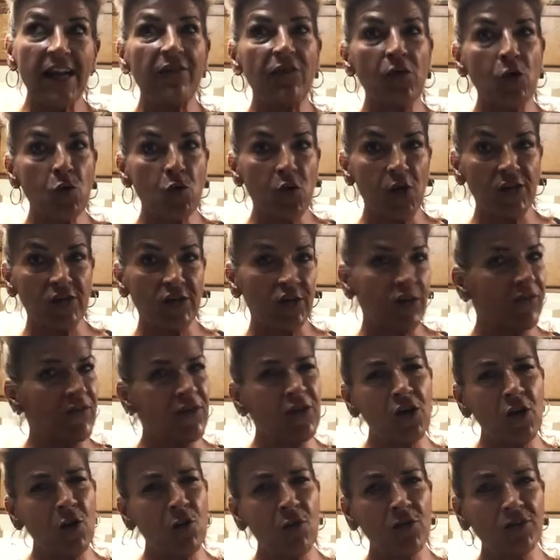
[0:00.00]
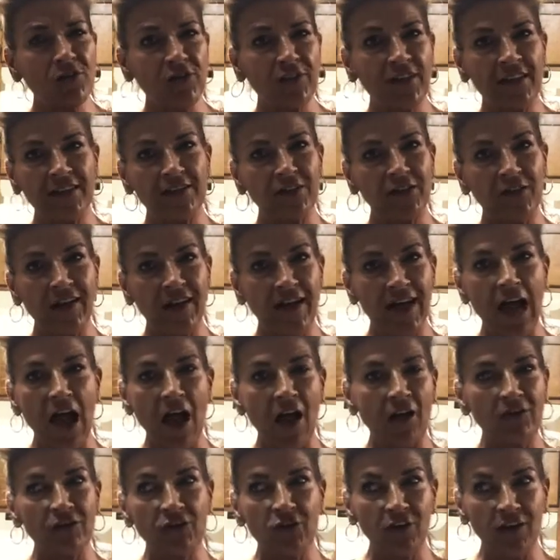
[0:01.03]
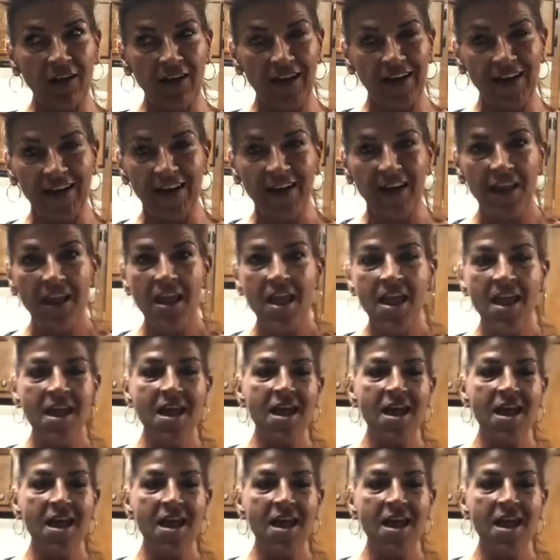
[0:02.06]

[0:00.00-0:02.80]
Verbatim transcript: If you want to. If you don't want to, that's okay. I totally get it.